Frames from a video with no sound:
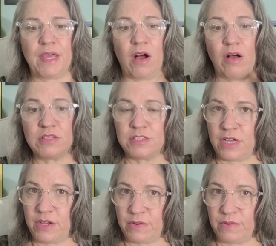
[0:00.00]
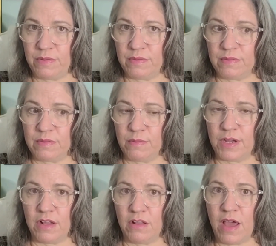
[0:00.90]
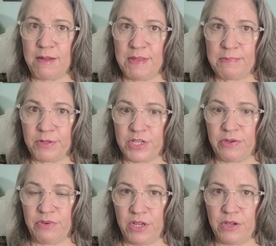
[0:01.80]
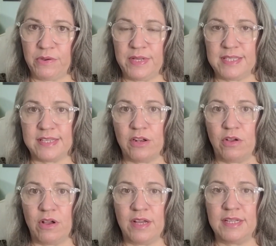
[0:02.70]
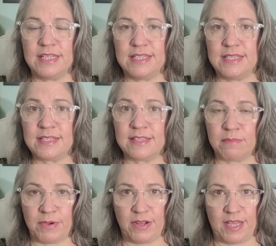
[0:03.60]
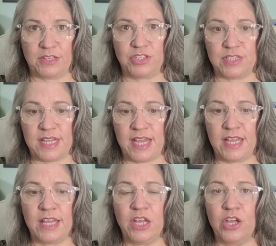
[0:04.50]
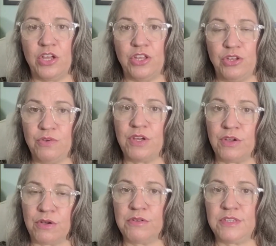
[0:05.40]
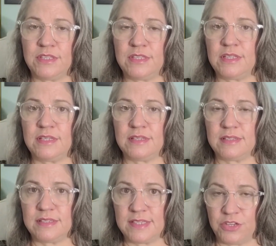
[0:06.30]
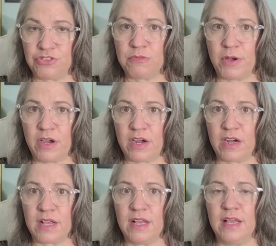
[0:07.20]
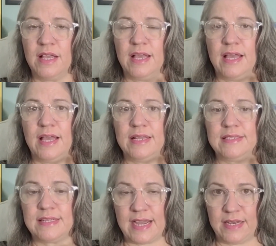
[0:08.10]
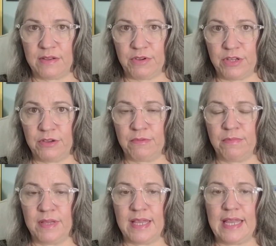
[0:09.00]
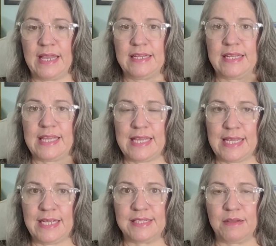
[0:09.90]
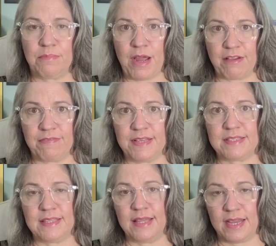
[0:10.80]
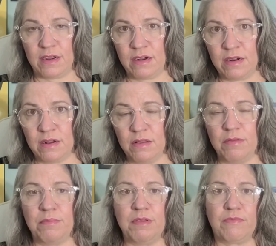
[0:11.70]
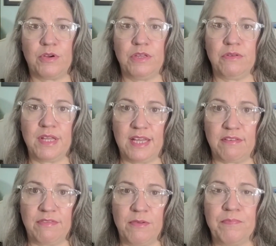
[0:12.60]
Also, what a lot of people don't know is that on disembarkation day, you can go to the Central Park dining room and eat breakfast there before you leave.